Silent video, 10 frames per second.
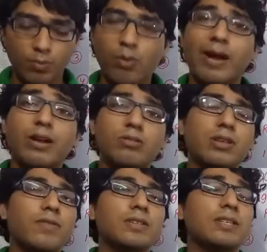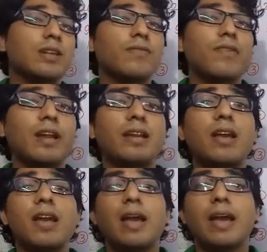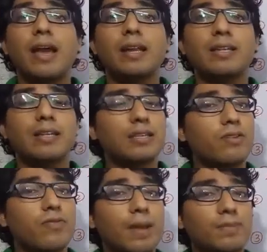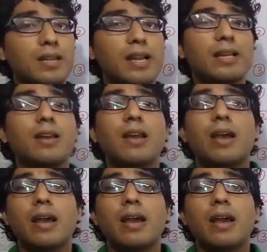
provider service is different, and there is a website